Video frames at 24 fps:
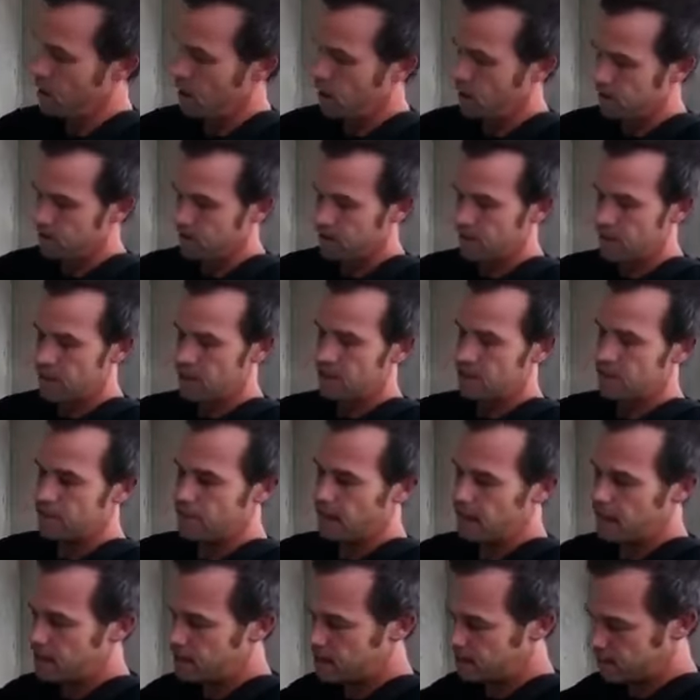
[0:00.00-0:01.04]
On the front of the
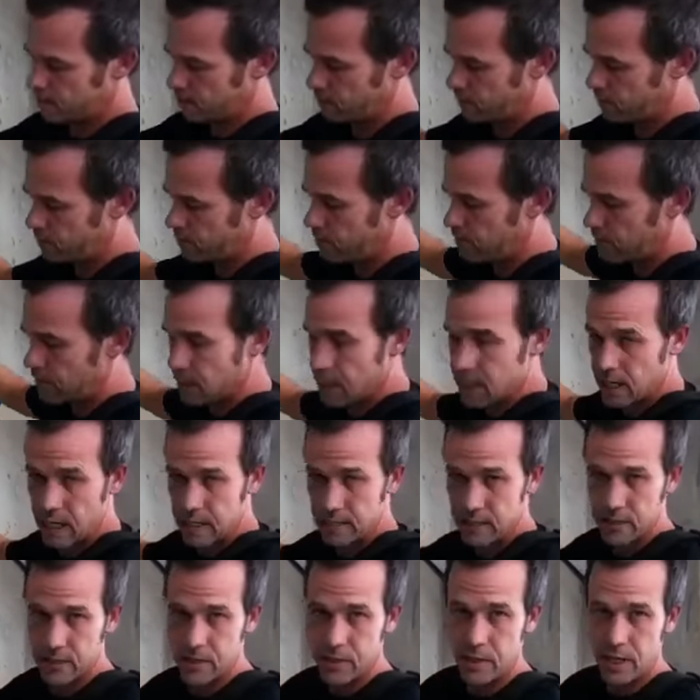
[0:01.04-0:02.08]
vest, we really
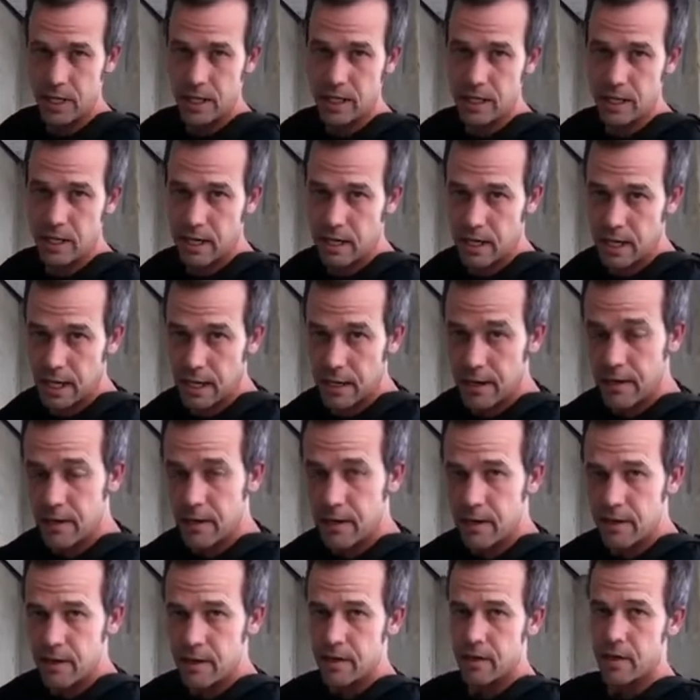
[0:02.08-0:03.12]
concentrated on
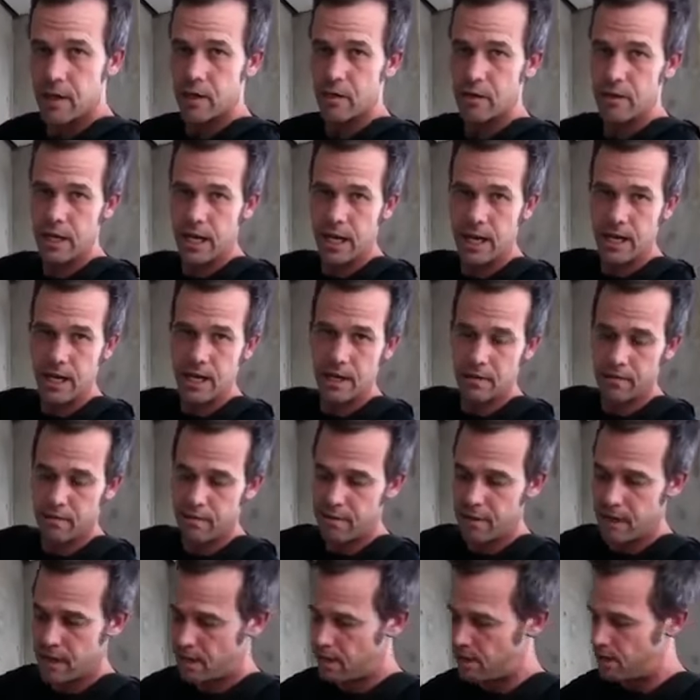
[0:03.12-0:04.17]
creating a
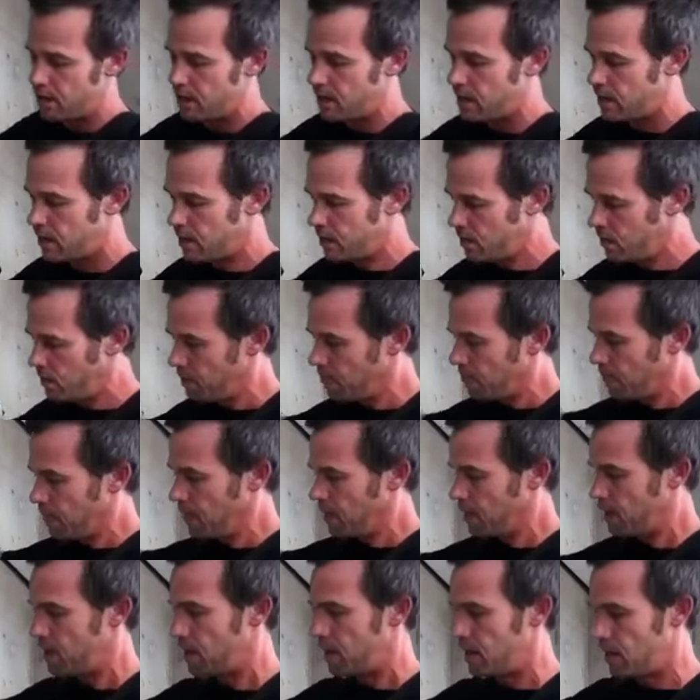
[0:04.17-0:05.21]
very,
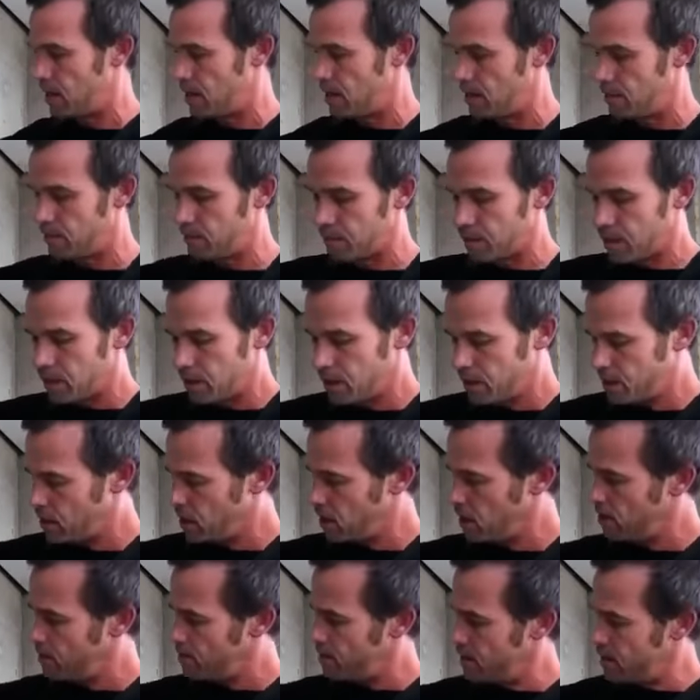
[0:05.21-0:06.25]
um,
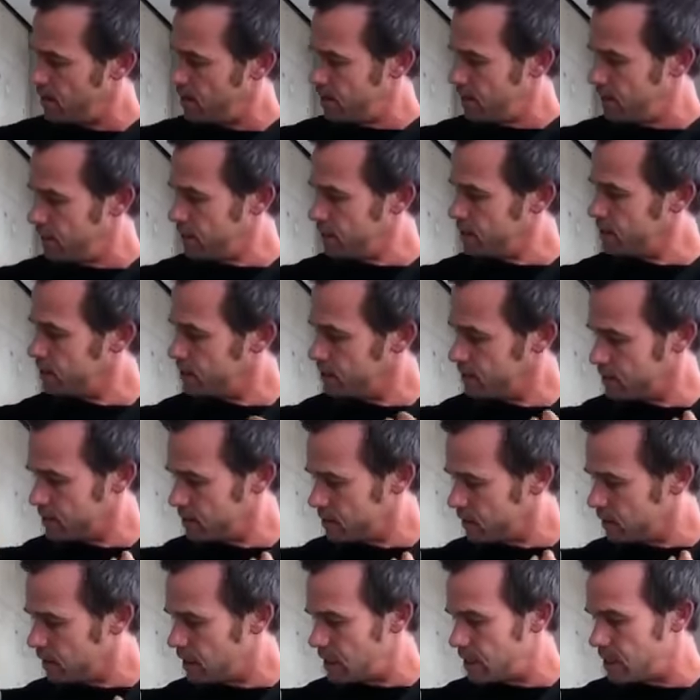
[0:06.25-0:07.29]
a very
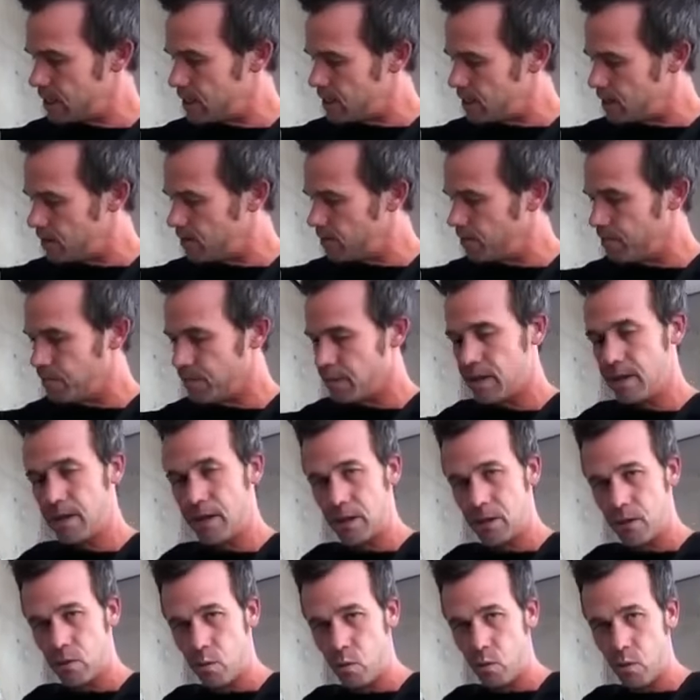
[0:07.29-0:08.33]
slim
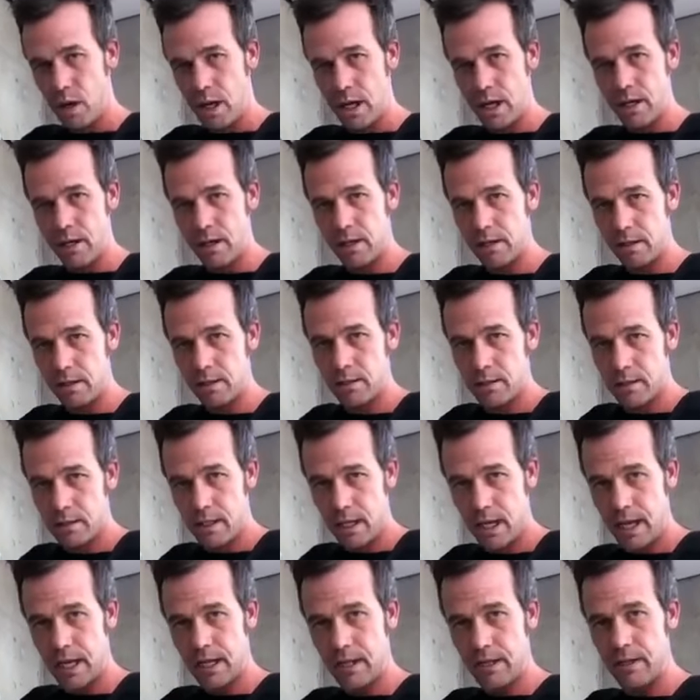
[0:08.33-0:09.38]

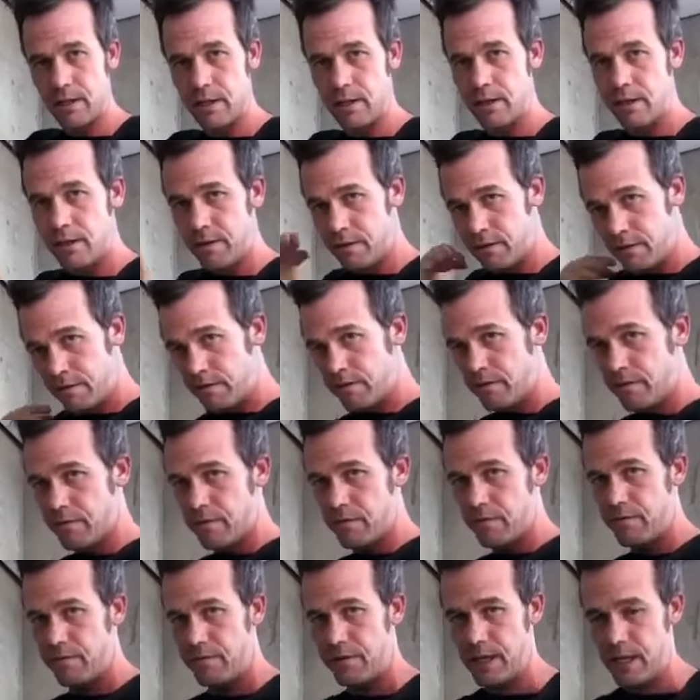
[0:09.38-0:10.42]
well-tailored
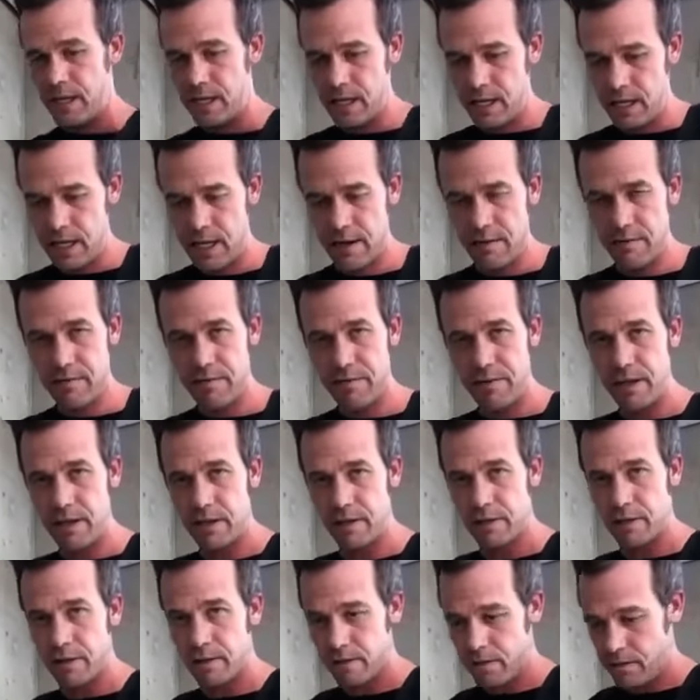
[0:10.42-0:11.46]
fit and
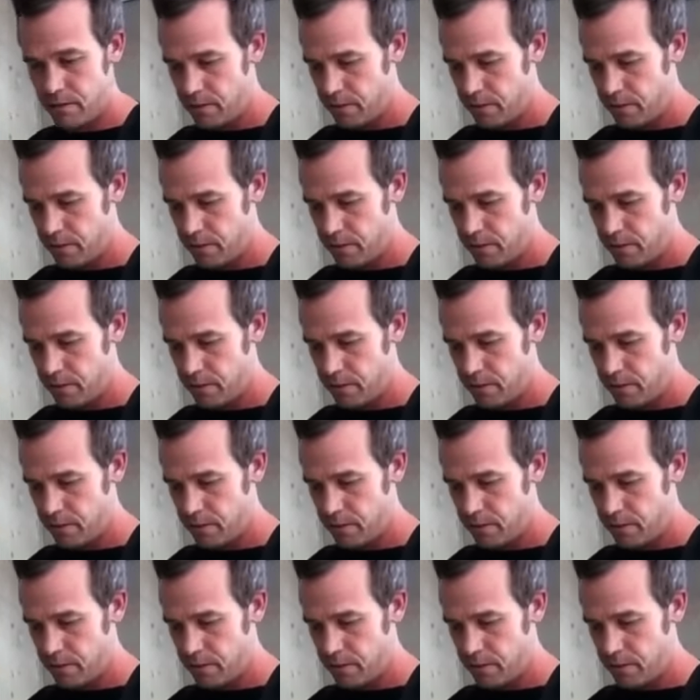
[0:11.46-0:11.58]
feel.